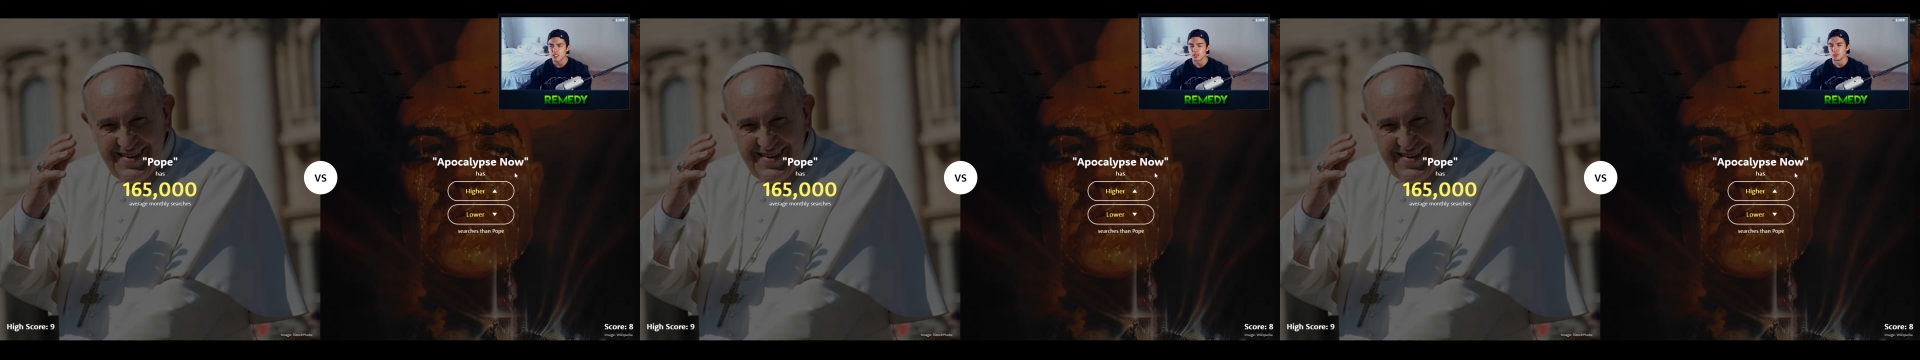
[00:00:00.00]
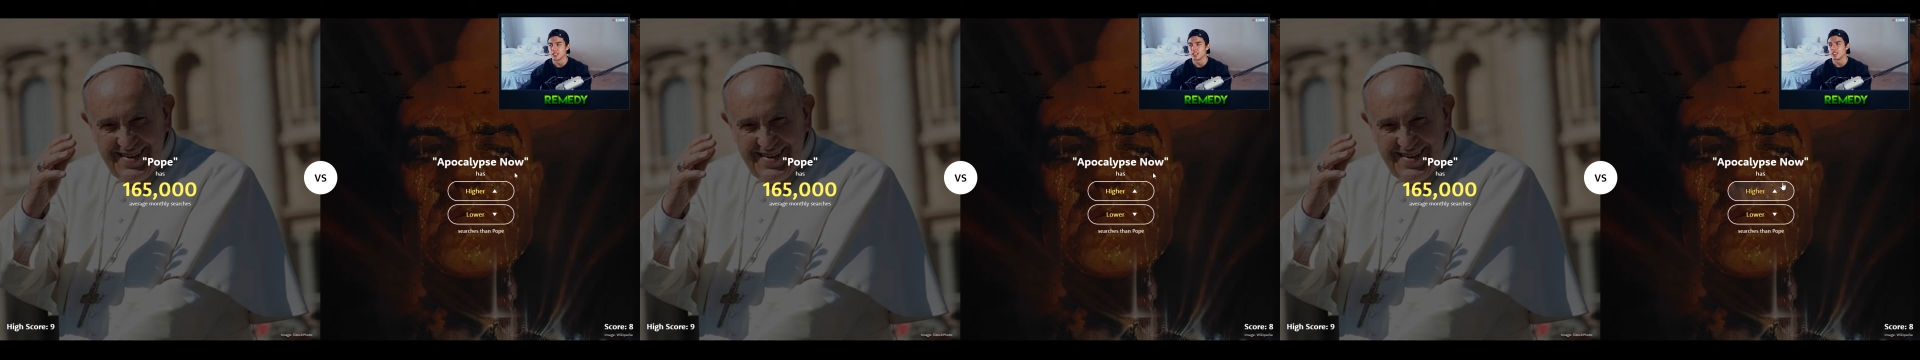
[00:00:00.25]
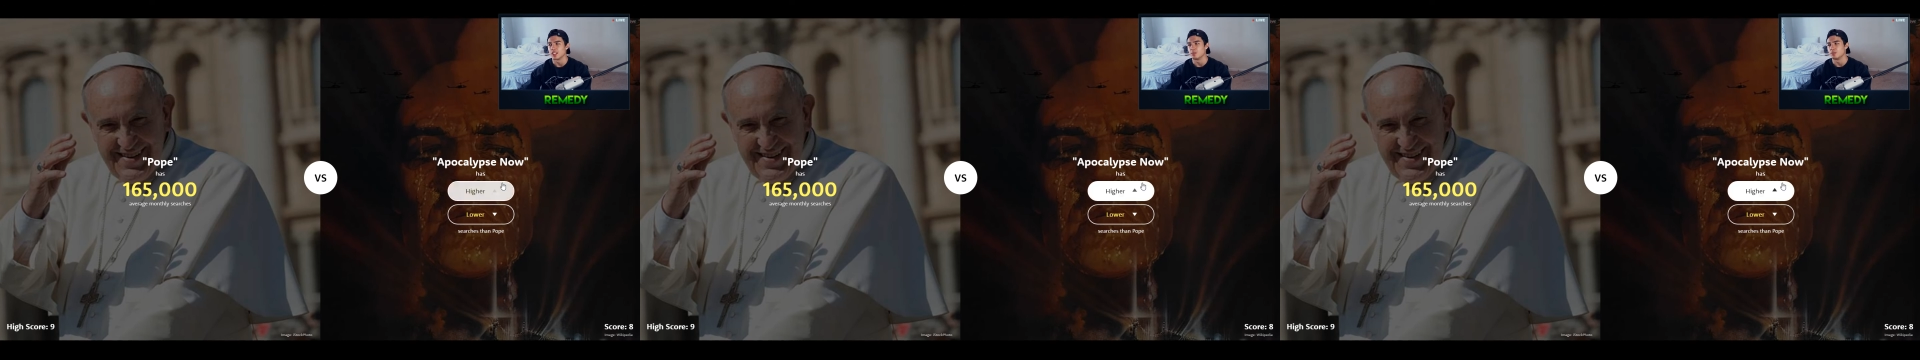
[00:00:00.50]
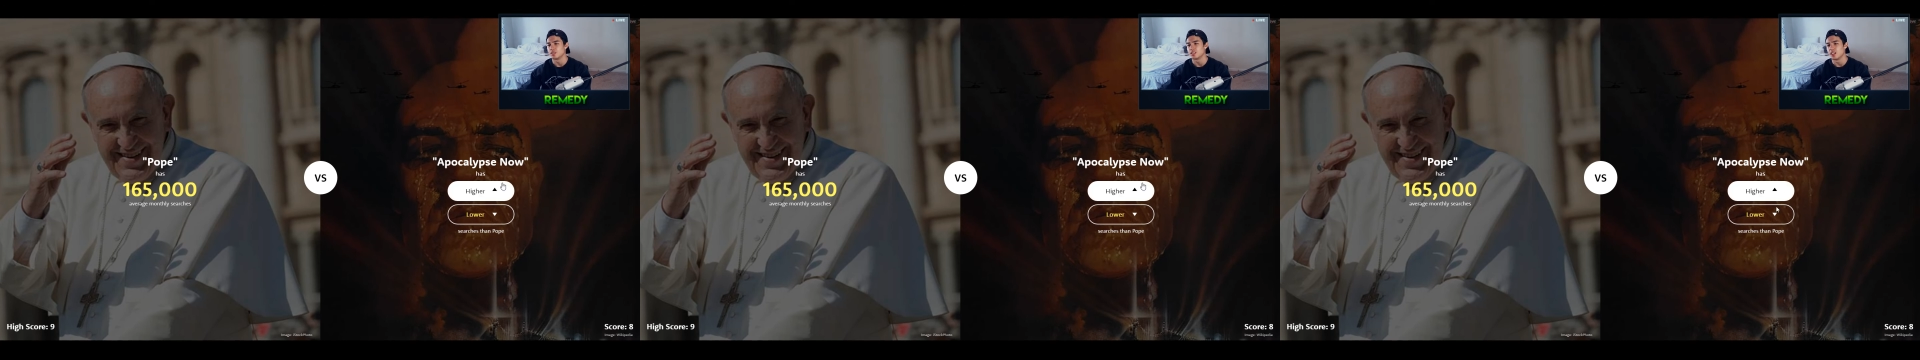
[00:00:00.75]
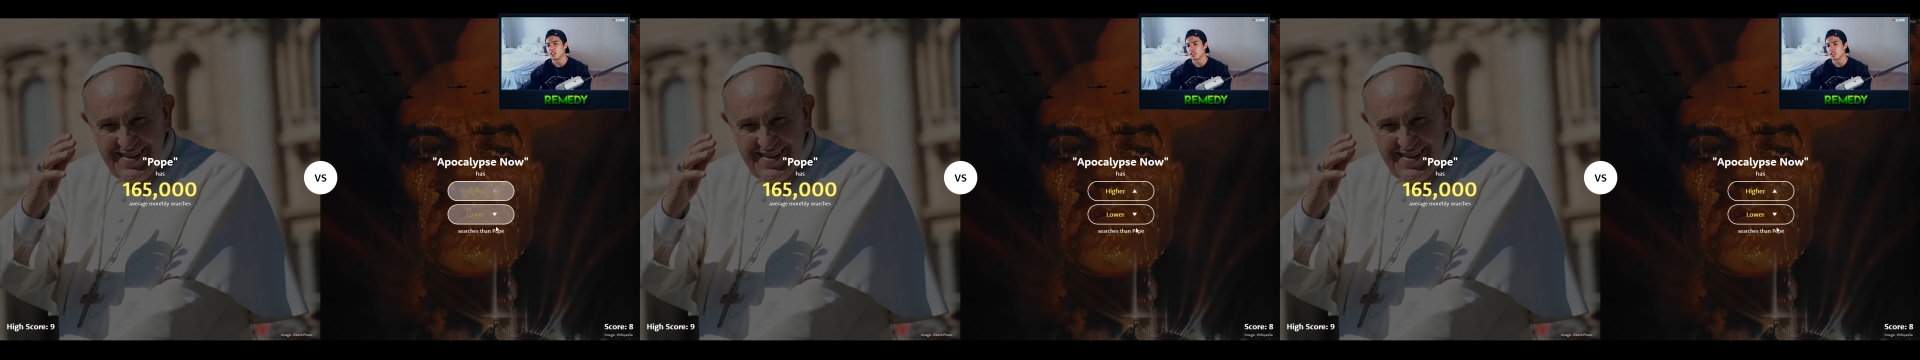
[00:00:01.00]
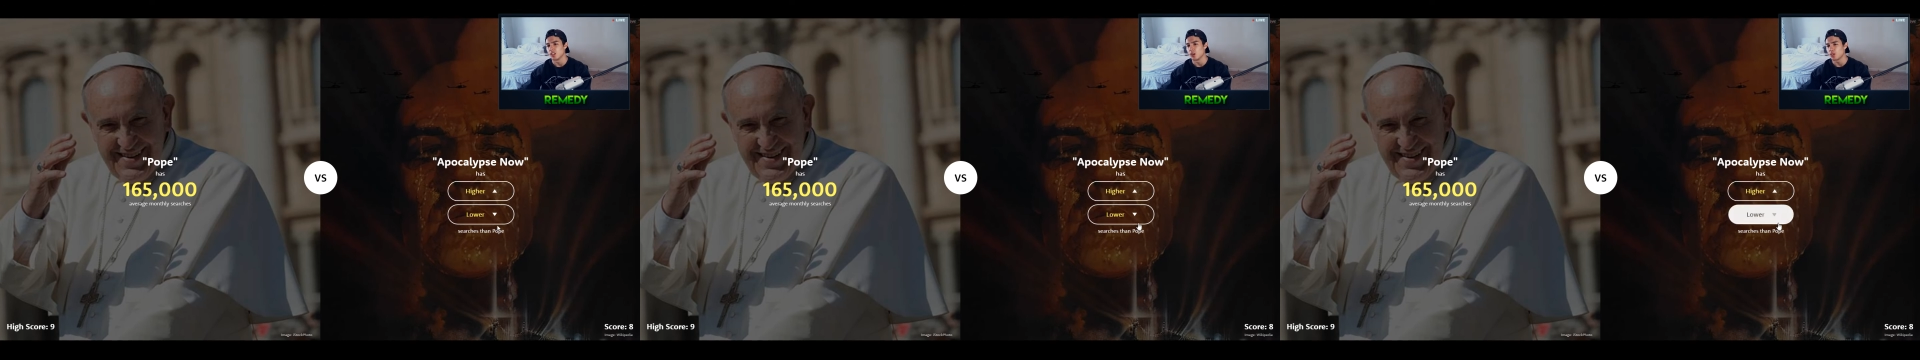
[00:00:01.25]
Oh my god, I'm
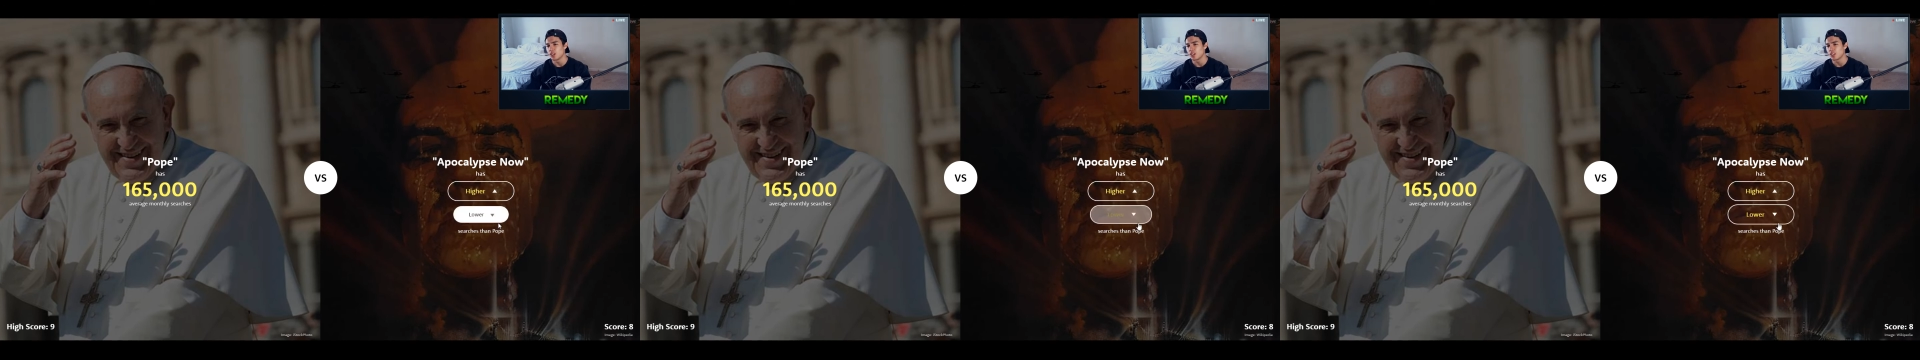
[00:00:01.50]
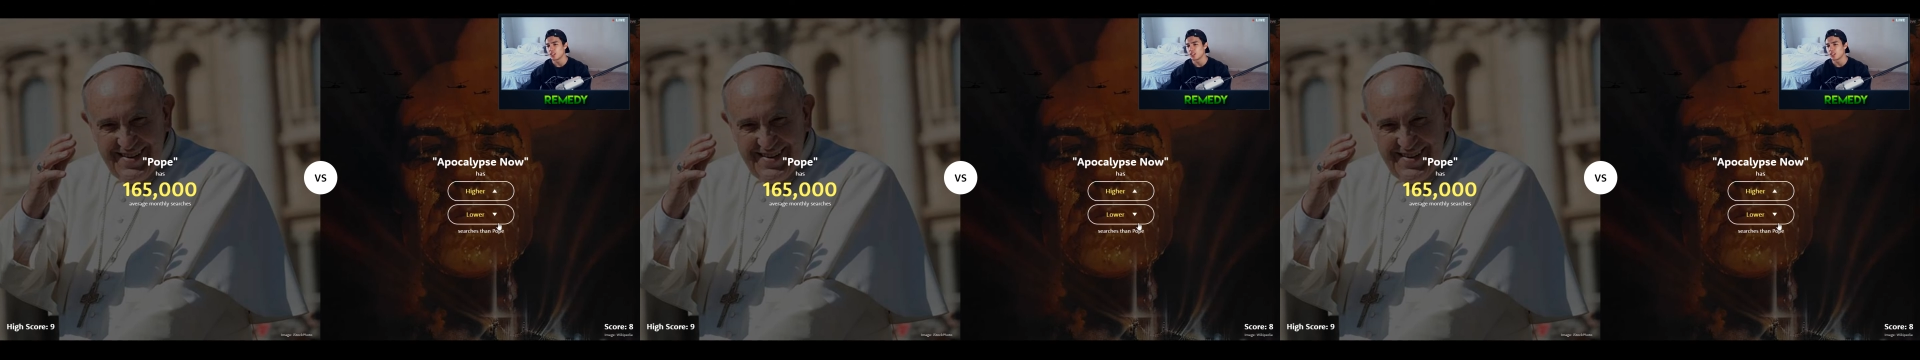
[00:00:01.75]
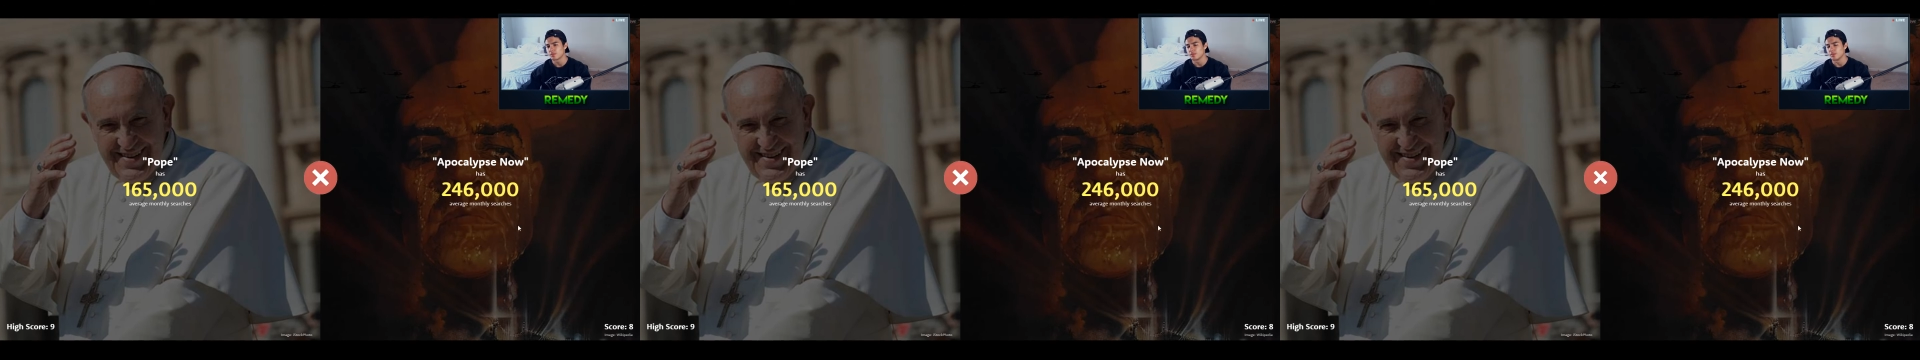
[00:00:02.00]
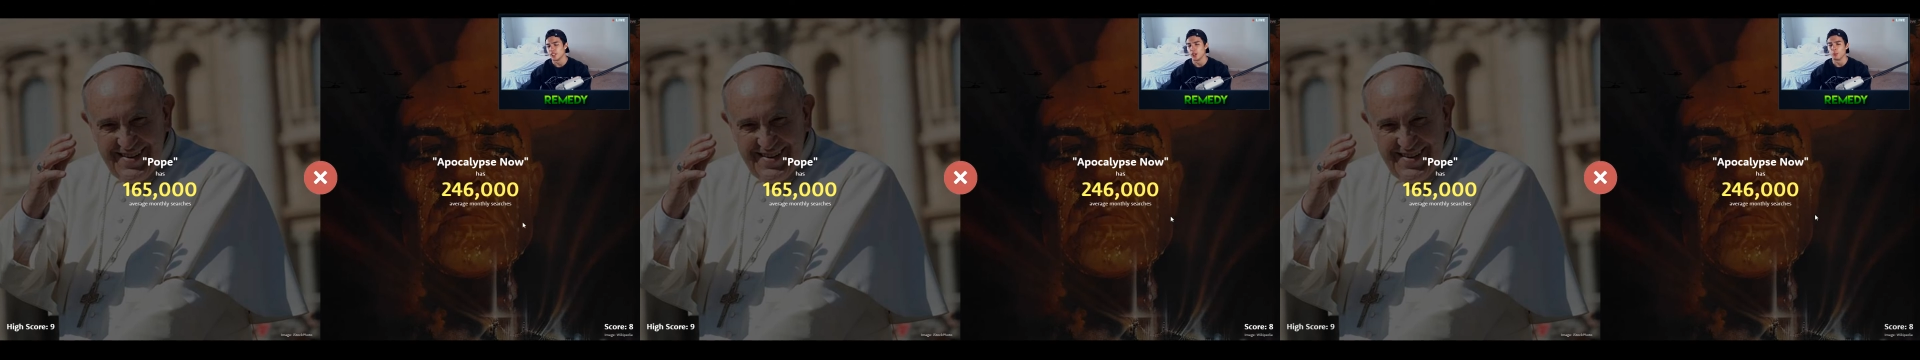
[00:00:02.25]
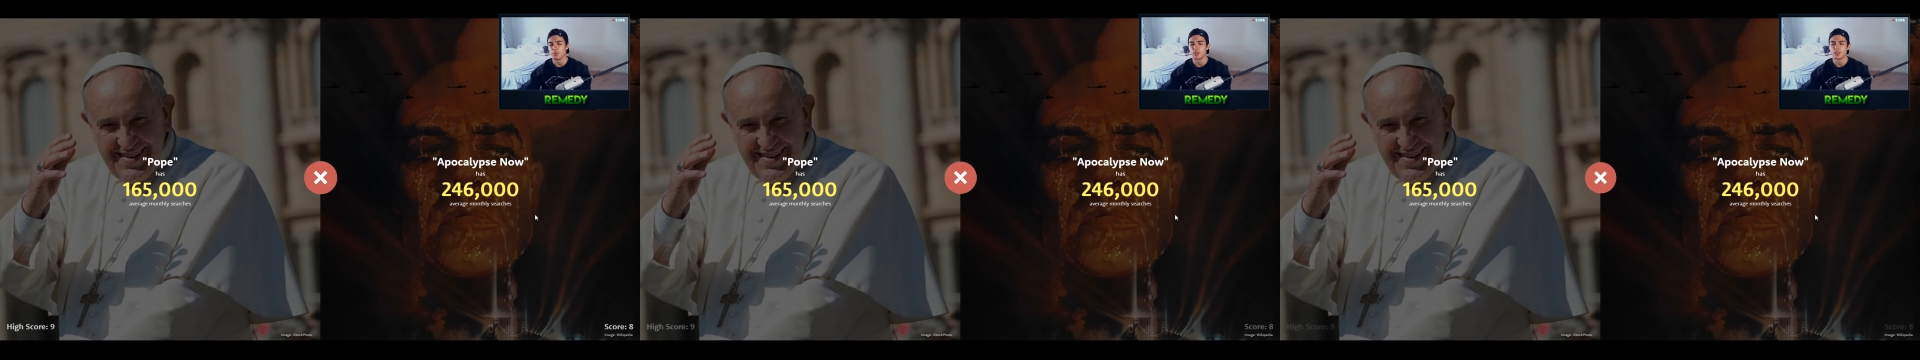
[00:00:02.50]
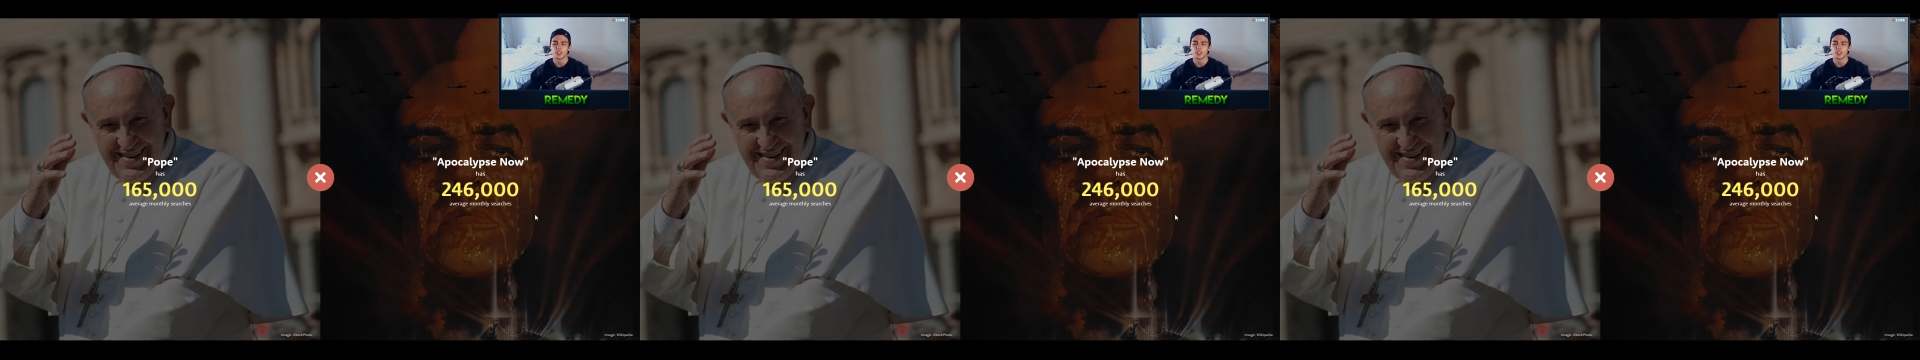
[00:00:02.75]
stuck. Lower? Nope.